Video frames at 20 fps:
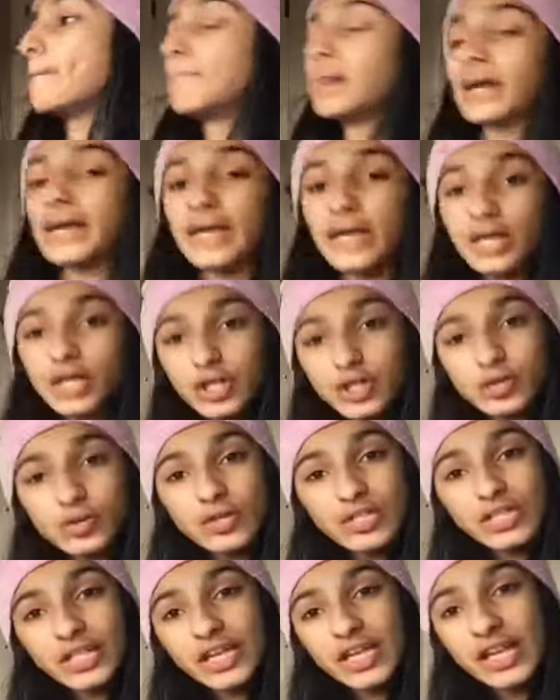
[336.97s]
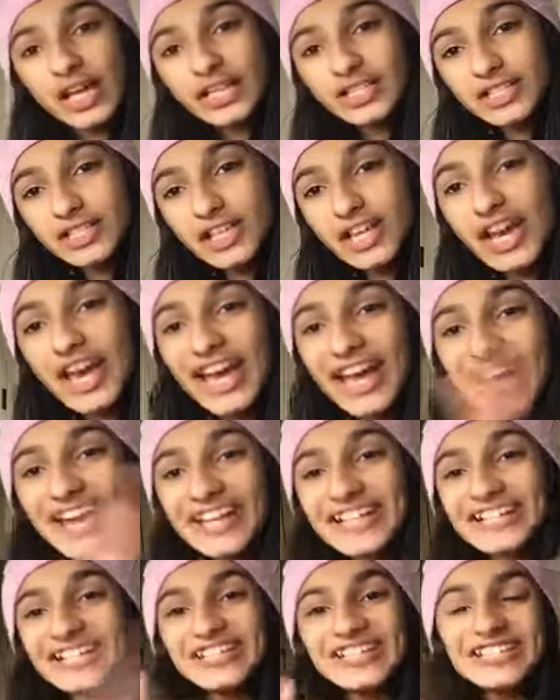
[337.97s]
beginner squishy collector.
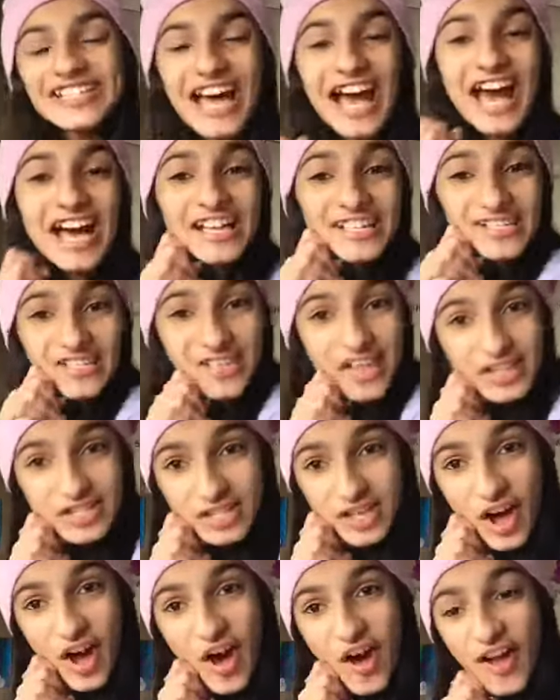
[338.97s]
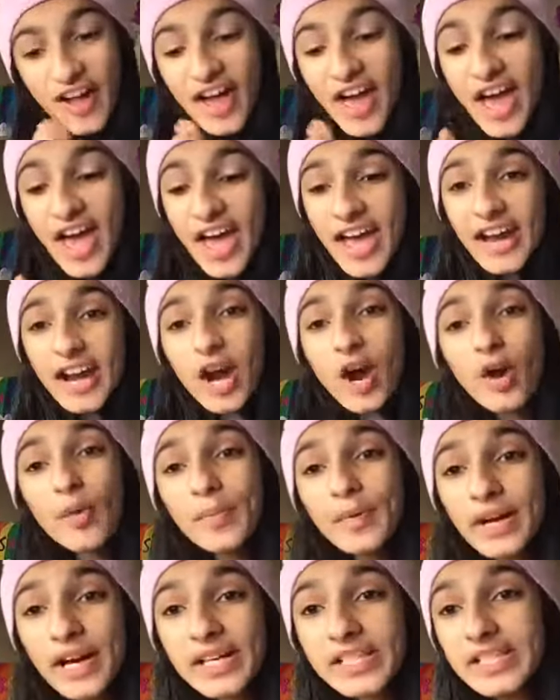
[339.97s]
And yeah, so that's all. And I
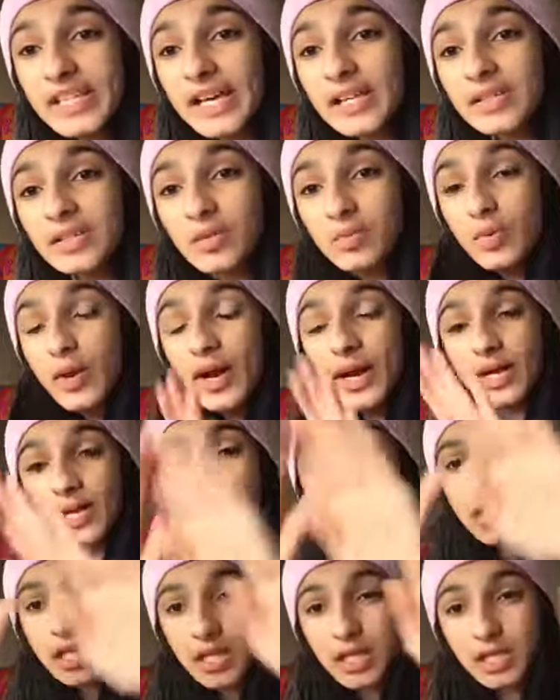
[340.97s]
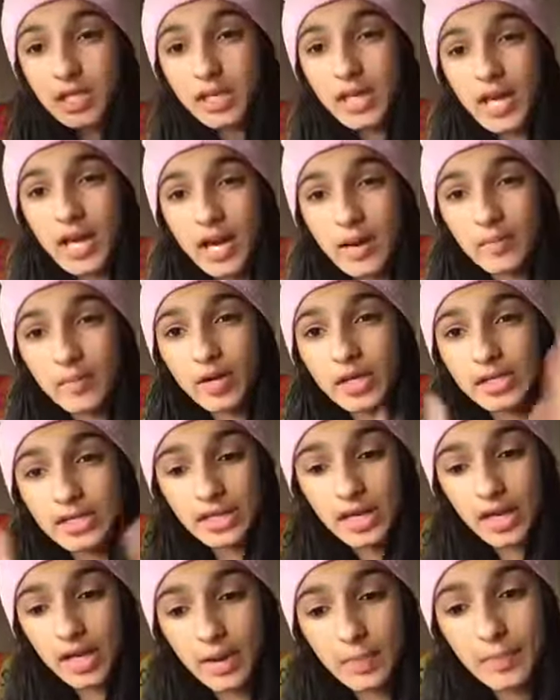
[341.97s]
hope you guys like the way the camera
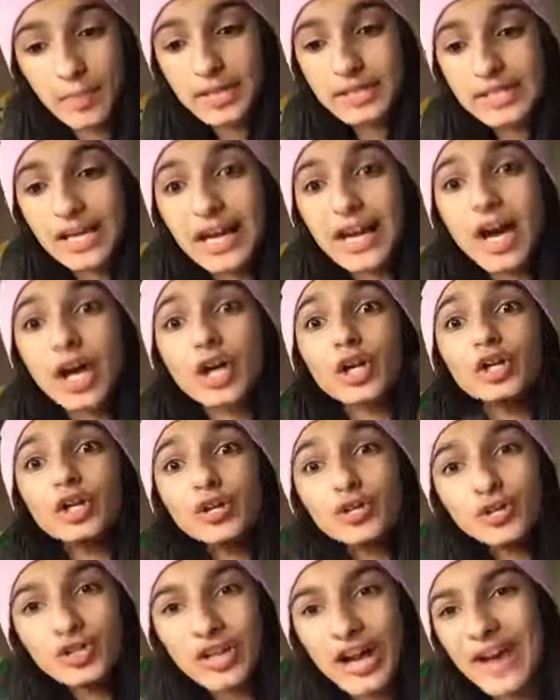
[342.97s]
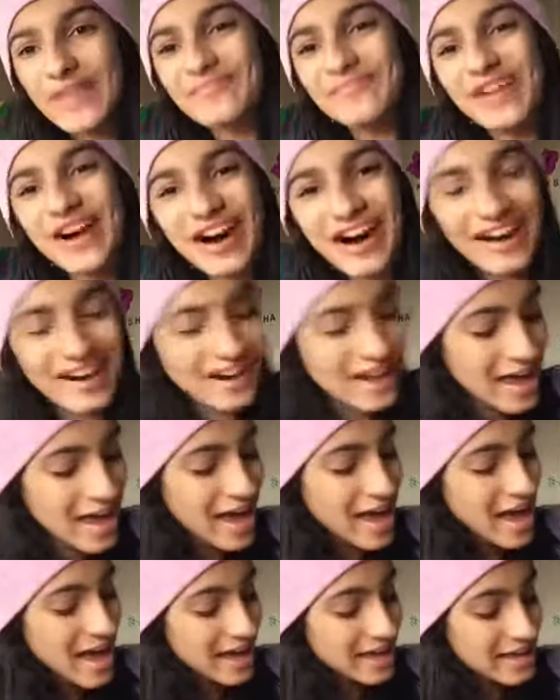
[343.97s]
set up because I got a new tripod.
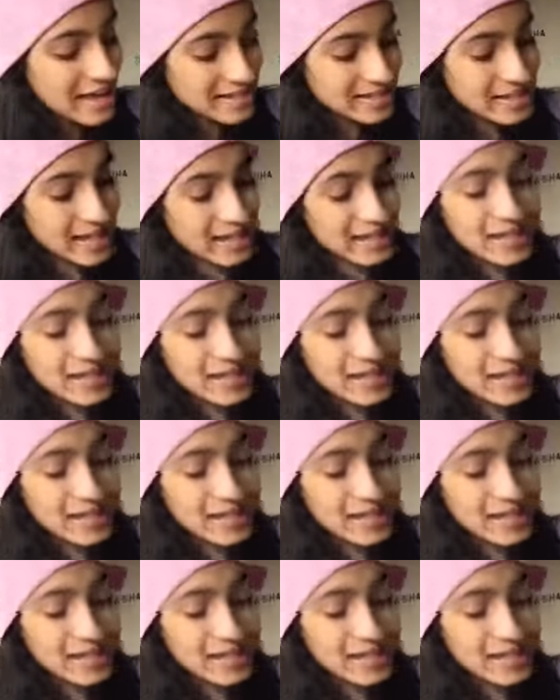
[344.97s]
Yes, I